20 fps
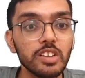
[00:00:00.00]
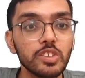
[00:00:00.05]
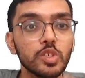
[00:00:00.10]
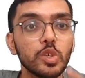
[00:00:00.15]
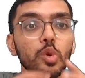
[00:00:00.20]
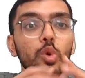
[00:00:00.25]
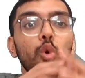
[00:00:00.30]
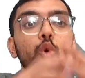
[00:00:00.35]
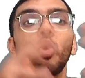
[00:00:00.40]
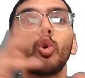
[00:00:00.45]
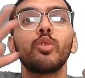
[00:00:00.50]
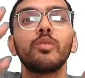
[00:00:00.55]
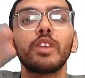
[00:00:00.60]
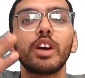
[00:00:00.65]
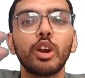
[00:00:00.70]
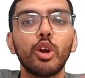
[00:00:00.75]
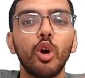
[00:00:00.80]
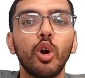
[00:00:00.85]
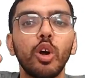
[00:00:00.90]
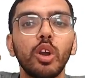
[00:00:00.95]
So
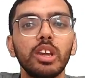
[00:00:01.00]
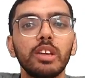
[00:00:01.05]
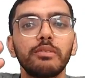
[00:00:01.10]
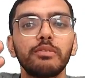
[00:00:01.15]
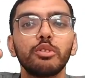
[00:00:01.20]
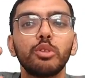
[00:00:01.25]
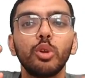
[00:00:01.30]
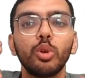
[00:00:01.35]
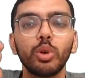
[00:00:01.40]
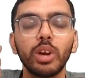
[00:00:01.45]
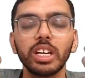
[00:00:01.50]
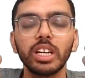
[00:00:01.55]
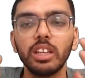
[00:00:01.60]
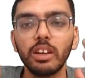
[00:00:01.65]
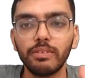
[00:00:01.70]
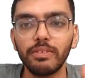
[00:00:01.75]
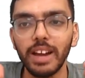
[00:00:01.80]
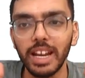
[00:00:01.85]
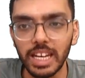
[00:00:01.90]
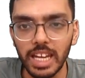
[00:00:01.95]
overall, if you look at the
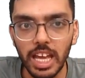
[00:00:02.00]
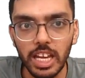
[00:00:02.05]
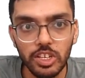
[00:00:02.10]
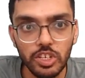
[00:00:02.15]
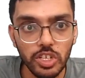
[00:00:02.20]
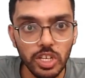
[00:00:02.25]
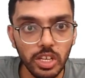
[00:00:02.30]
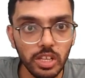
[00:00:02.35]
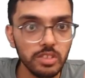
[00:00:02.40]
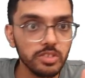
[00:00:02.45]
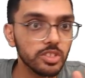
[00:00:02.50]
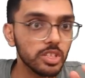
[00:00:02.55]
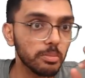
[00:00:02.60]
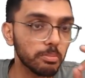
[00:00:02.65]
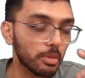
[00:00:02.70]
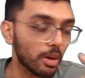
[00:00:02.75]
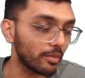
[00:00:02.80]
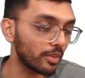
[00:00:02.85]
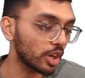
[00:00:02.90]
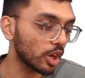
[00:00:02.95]
financials, the
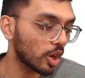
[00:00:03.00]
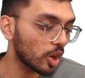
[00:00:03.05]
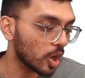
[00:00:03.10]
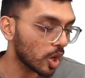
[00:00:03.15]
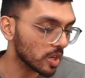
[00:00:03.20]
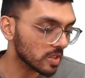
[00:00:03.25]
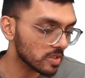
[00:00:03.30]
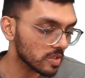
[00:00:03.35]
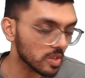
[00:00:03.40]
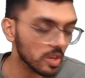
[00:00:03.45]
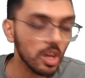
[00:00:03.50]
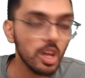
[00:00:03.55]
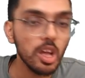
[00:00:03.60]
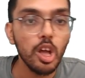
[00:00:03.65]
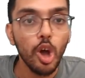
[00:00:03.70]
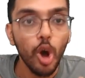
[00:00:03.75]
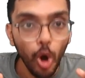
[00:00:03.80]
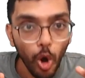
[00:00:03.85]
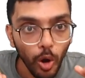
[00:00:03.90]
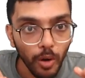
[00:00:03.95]
profit or loss
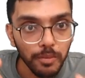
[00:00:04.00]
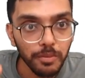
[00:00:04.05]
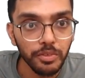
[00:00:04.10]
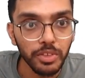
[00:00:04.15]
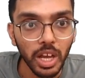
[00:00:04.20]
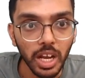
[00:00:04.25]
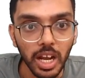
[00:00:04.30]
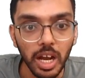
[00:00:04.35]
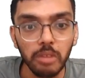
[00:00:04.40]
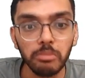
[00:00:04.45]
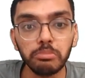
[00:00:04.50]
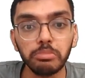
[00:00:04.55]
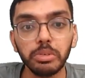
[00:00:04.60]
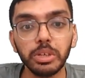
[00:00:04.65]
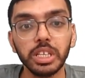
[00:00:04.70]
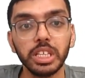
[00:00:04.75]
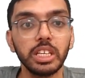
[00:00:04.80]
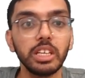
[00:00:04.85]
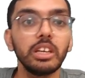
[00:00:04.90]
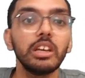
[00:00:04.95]
of the
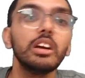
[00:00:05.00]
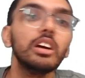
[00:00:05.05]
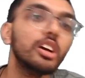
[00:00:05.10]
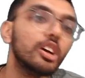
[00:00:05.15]
company,